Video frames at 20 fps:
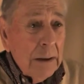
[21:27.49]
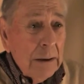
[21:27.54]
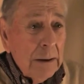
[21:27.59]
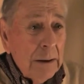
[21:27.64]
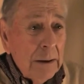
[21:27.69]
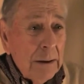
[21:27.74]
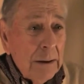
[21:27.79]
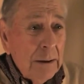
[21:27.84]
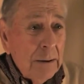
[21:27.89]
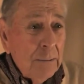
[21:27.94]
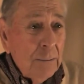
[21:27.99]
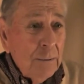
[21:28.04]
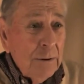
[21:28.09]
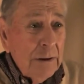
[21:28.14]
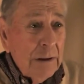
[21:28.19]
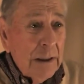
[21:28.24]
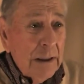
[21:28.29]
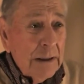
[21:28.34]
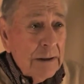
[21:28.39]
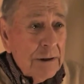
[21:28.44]

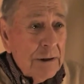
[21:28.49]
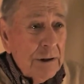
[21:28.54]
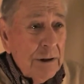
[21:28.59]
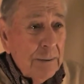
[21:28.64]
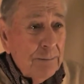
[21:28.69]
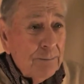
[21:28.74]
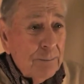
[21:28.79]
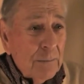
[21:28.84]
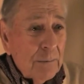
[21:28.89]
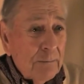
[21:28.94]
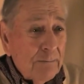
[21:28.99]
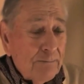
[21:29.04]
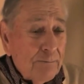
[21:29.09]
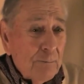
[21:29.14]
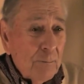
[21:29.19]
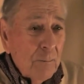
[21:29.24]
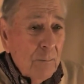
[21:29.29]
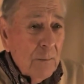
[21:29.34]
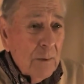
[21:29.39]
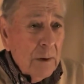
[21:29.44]
got shipped
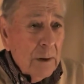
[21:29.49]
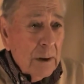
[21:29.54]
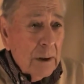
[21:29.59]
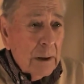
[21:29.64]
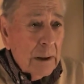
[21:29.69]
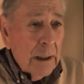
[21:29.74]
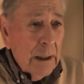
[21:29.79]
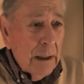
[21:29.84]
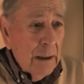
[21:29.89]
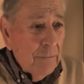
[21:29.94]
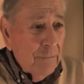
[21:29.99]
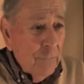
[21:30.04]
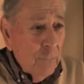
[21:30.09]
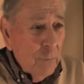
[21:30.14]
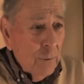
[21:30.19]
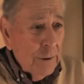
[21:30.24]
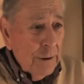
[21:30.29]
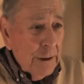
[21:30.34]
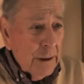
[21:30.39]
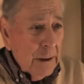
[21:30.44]
to
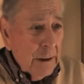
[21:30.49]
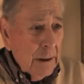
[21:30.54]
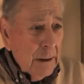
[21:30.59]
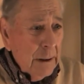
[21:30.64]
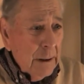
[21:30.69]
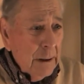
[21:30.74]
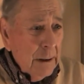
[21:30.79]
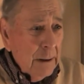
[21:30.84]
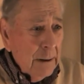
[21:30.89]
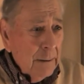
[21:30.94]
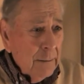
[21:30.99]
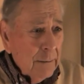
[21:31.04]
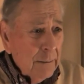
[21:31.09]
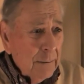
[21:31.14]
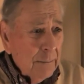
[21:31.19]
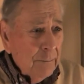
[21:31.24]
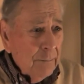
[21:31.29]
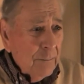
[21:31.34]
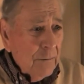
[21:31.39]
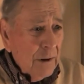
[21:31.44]
California, and
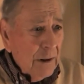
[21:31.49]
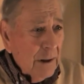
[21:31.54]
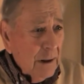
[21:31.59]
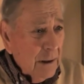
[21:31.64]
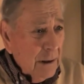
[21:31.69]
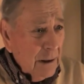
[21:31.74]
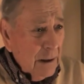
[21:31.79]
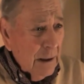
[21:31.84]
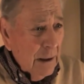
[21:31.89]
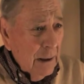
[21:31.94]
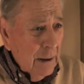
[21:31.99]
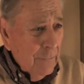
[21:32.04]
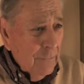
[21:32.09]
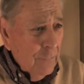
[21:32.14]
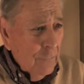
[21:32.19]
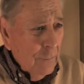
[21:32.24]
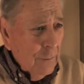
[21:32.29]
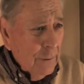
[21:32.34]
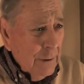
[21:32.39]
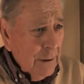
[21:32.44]
to get to California. That
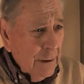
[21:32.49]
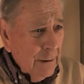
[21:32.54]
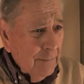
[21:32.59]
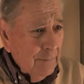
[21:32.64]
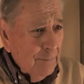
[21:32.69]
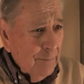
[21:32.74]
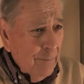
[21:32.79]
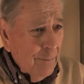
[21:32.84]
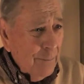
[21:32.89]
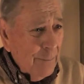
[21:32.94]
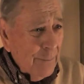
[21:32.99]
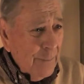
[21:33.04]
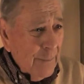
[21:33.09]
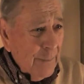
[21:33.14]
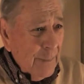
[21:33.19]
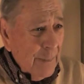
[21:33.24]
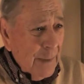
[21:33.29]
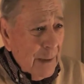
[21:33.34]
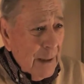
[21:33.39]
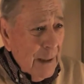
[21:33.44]
wasn't a pleasant
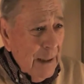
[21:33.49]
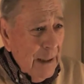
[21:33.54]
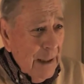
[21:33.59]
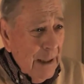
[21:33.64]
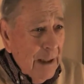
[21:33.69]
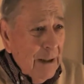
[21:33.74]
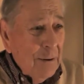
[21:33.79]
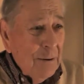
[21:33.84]
trip, was it?